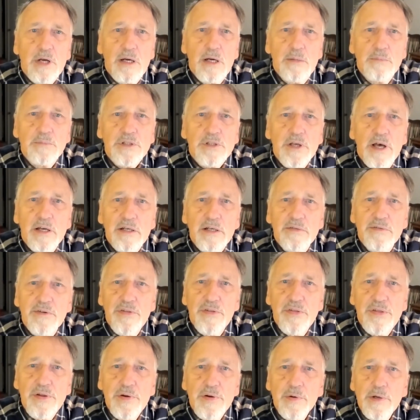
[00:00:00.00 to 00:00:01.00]
comes out of a
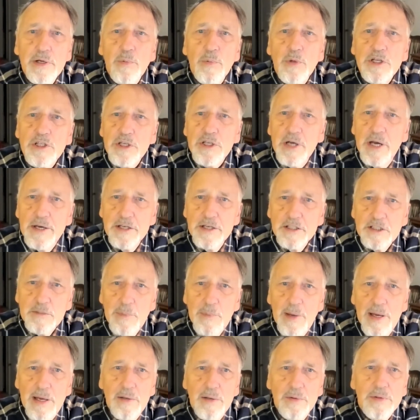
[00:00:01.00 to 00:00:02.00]
theory which I
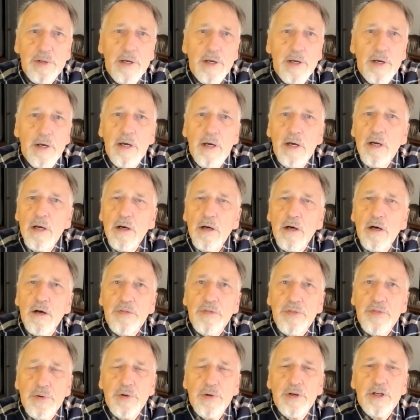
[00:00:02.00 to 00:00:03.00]
expound, a
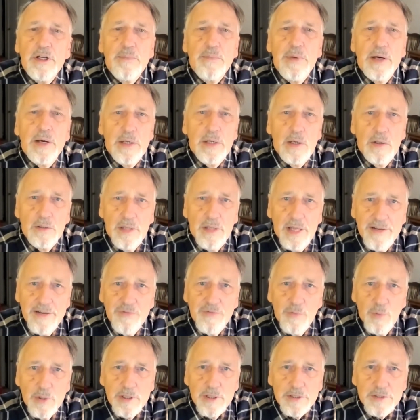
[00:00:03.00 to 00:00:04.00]
theory about how
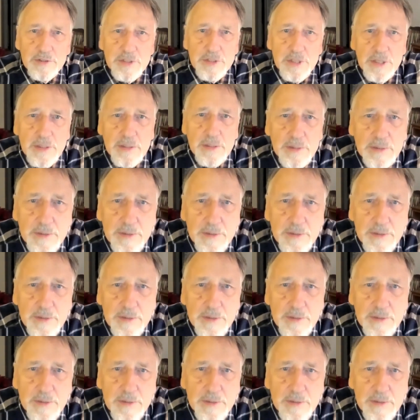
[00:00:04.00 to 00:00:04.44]
life works.